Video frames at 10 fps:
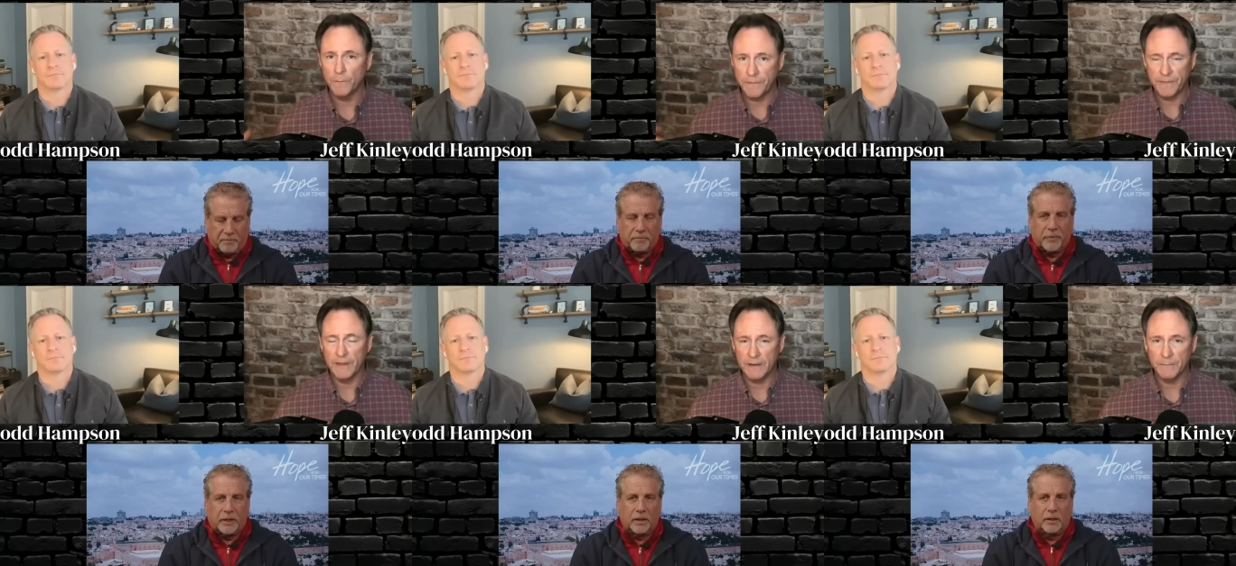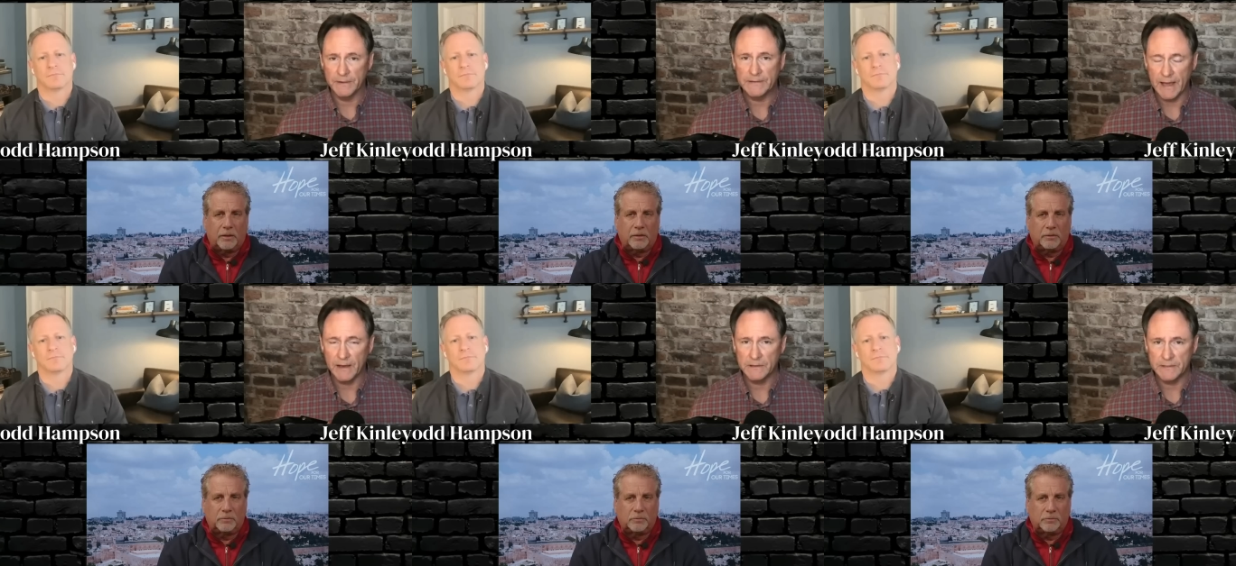Speaker 1: think
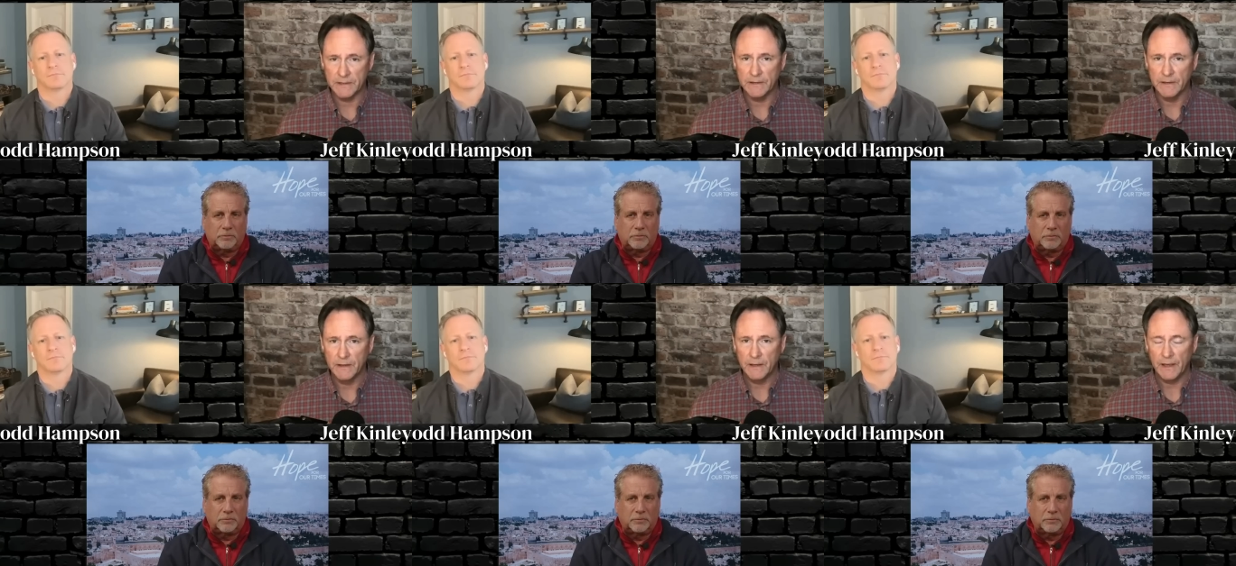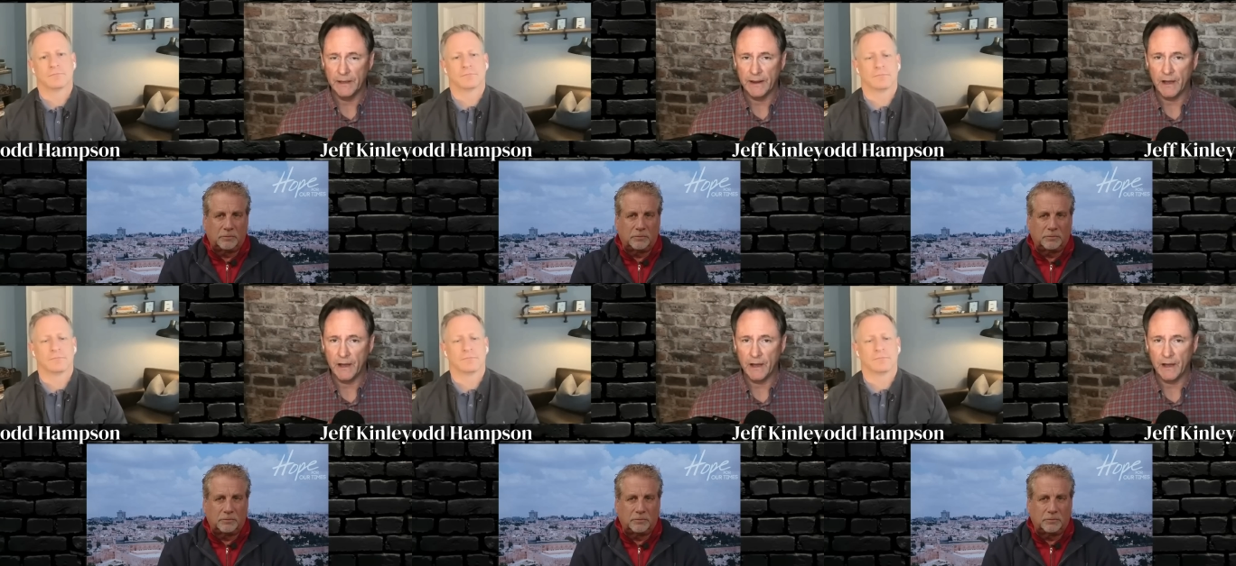mentality and how